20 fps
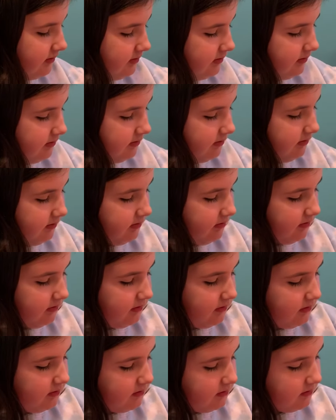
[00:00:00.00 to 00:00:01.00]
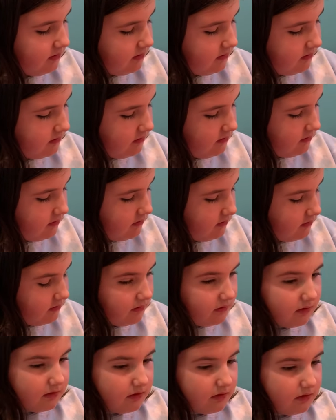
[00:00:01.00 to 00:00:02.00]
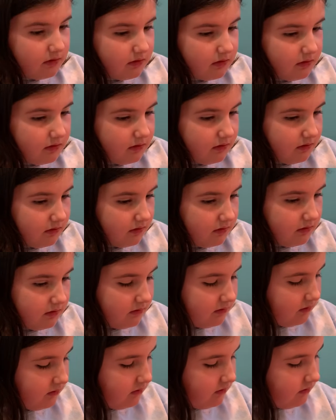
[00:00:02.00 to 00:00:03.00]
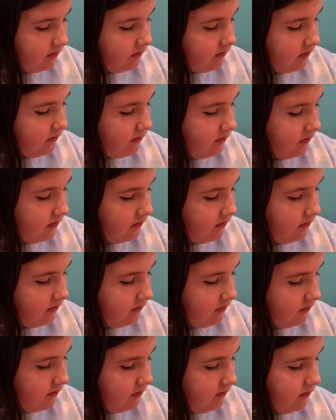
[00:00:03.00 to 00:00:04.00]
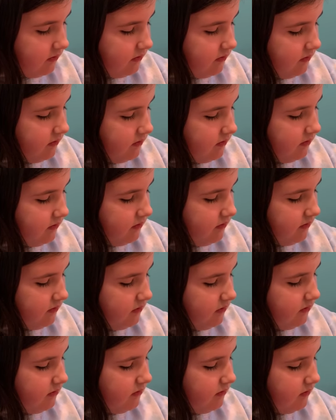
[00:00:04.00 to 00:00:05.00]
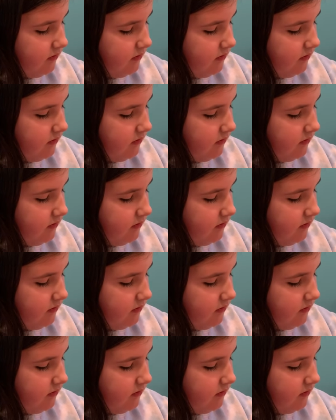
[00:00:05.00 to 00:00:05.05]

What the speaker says: No one is speaking in this clip.